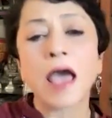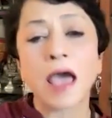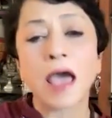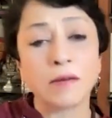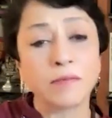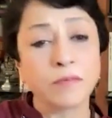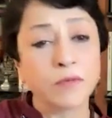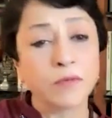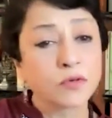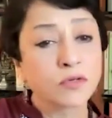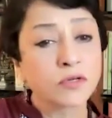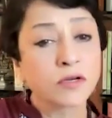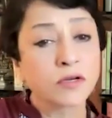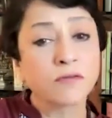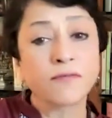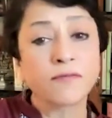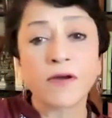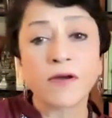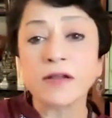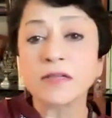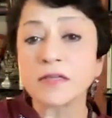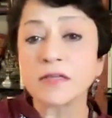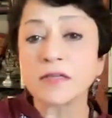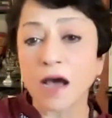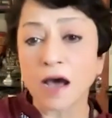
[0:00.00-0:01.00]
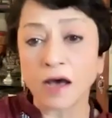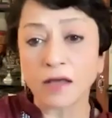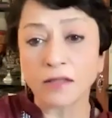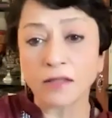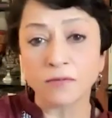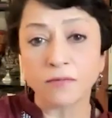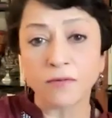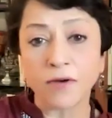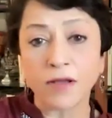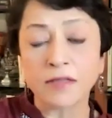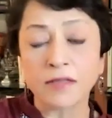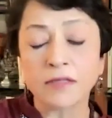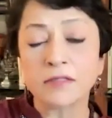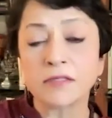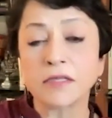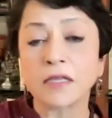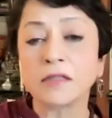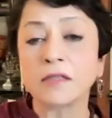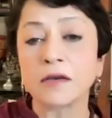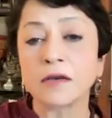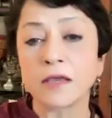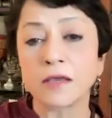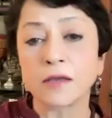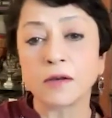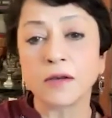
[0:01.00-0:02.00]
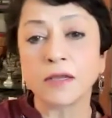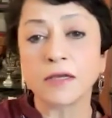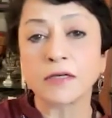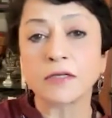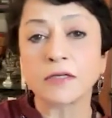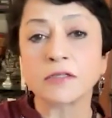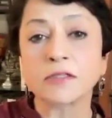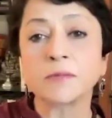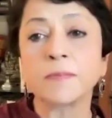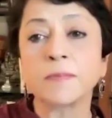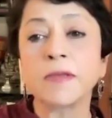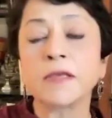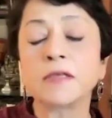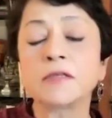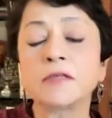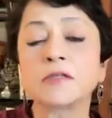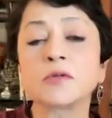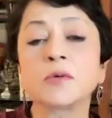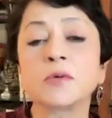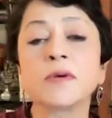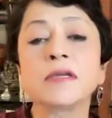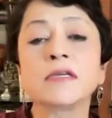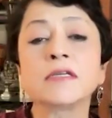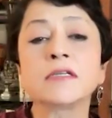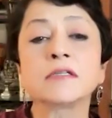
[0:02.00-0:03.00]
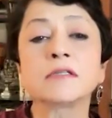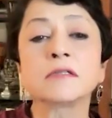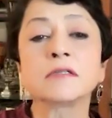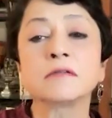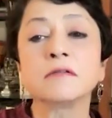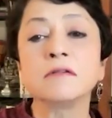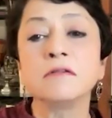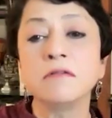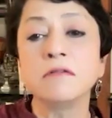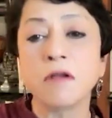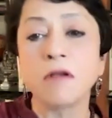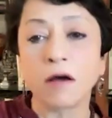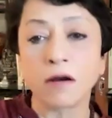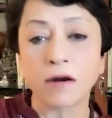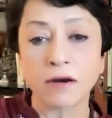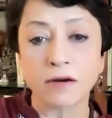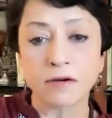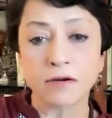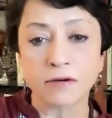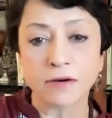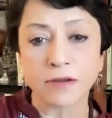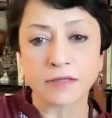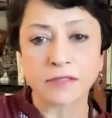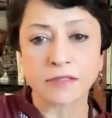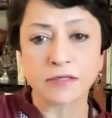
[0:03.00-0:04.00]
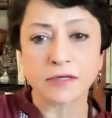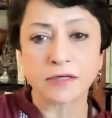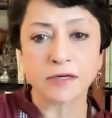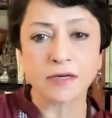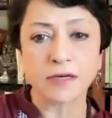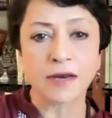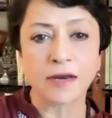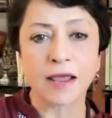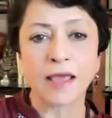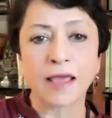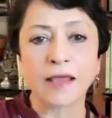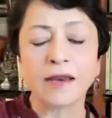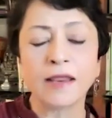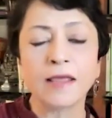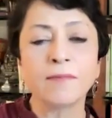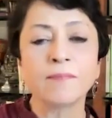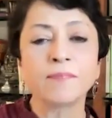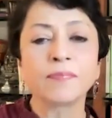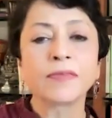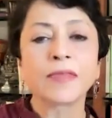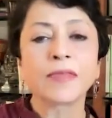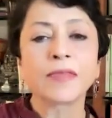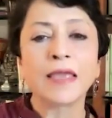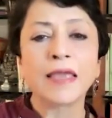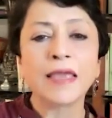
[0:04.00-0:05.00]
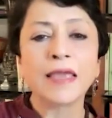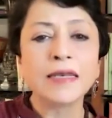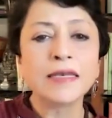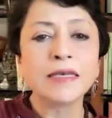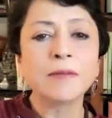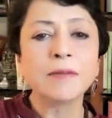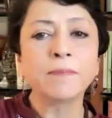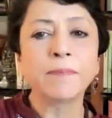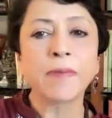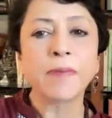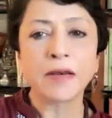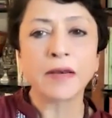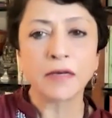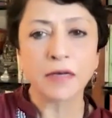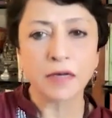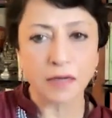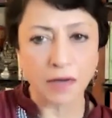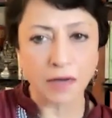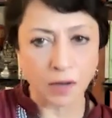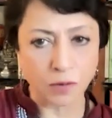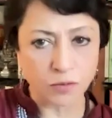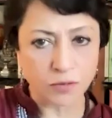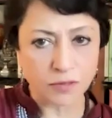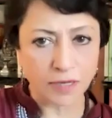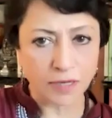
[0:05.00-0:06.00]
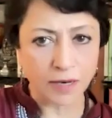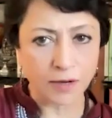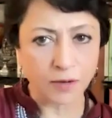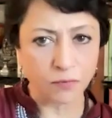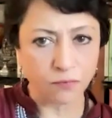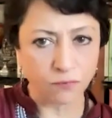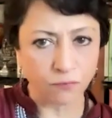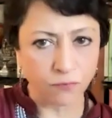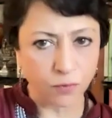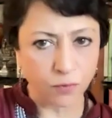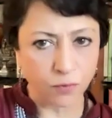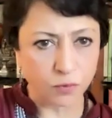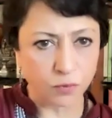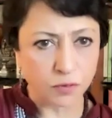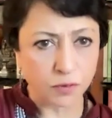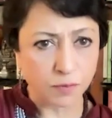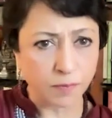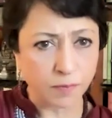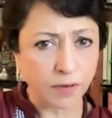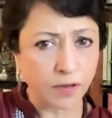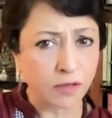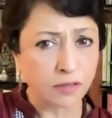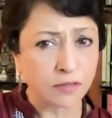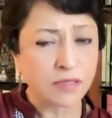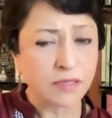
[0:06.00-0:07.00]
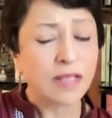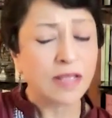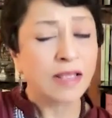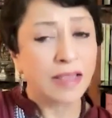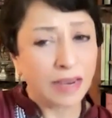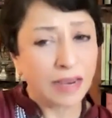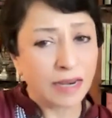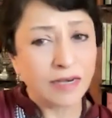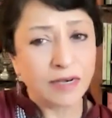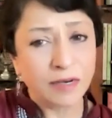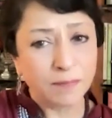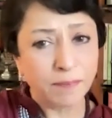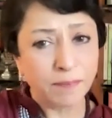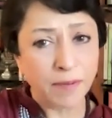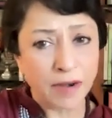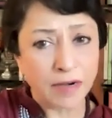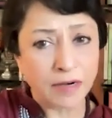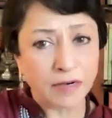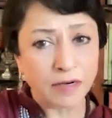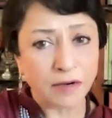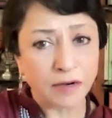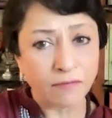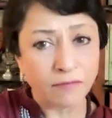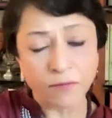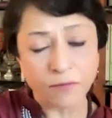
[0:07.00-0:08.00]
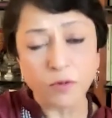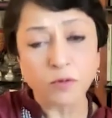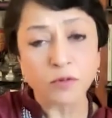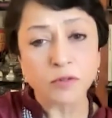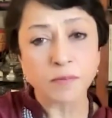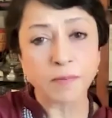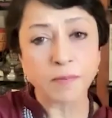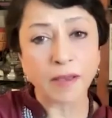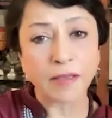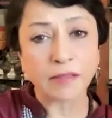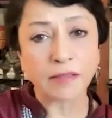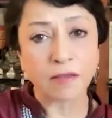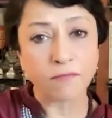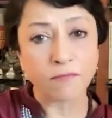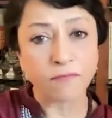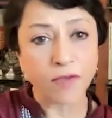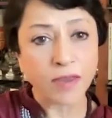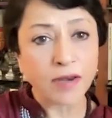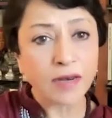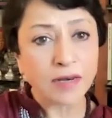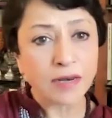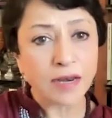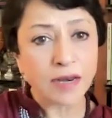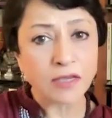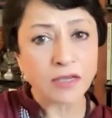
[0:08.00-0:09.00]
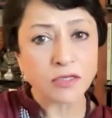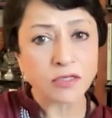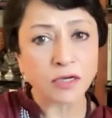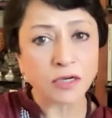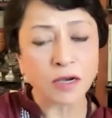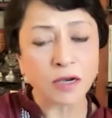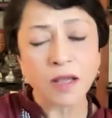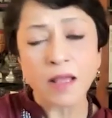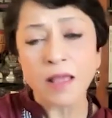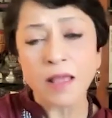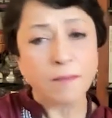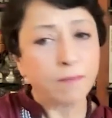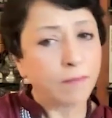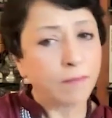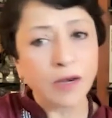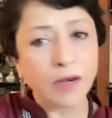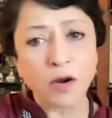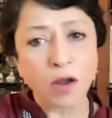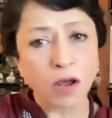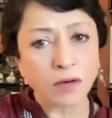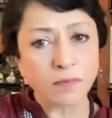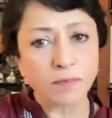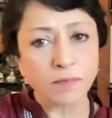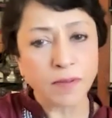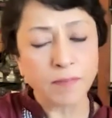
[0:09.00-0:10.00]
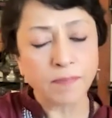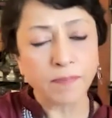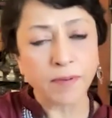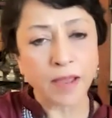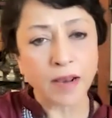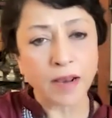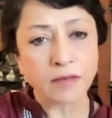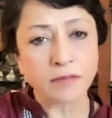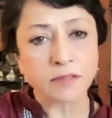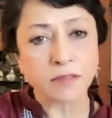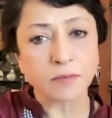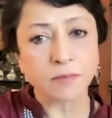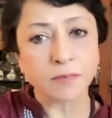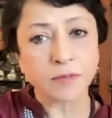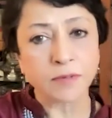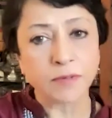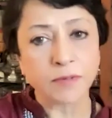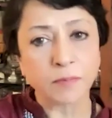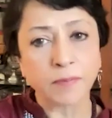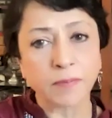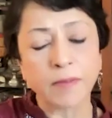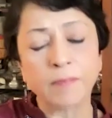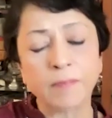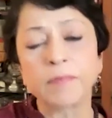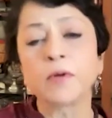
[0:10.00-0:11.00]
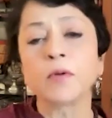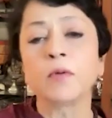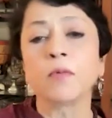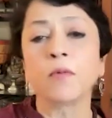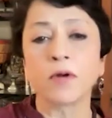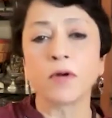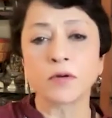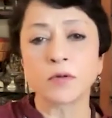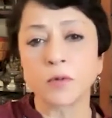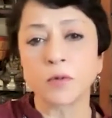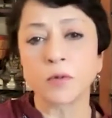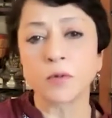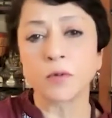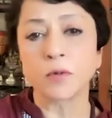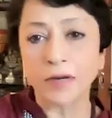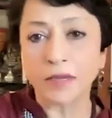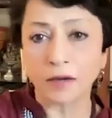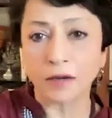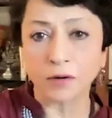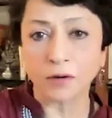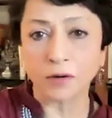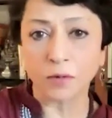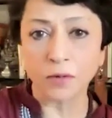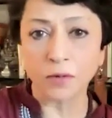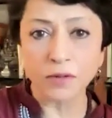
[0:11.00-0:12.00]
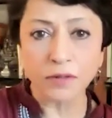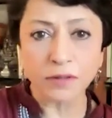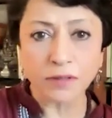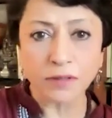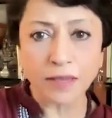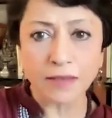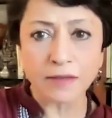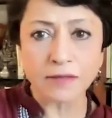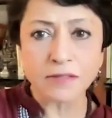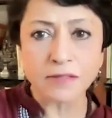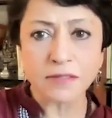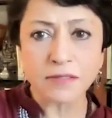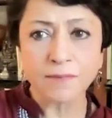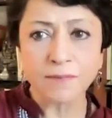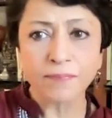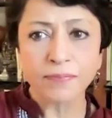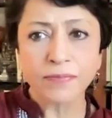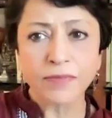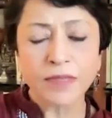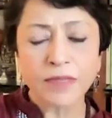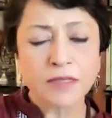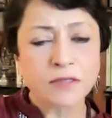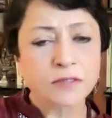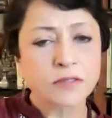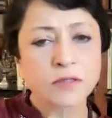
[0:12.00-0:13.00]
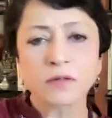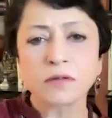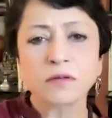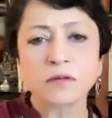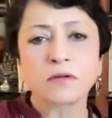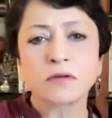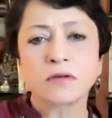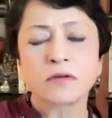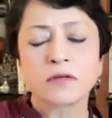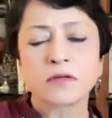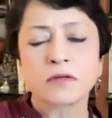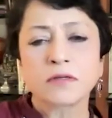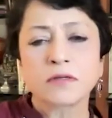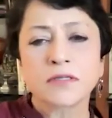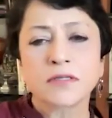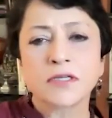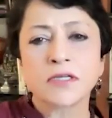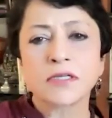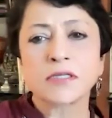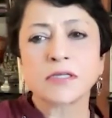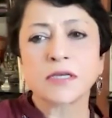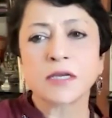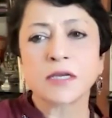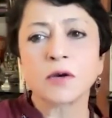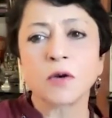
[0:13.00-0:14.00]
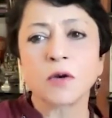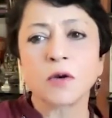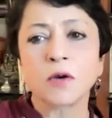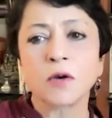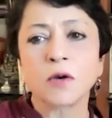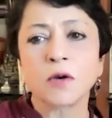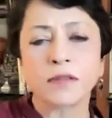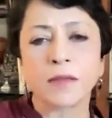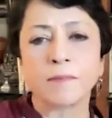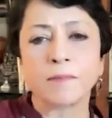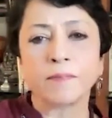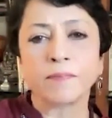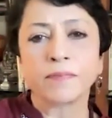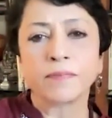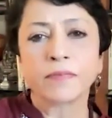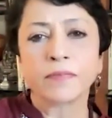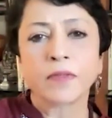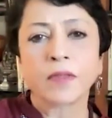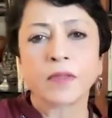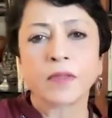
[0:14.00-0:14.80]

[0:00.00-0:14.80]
and mutual funds are the ones that the regulator speaks to. It is not interested in any independent outside views because independent views by their very nature may not be palatable to people who want to only hear good things. So just ignore them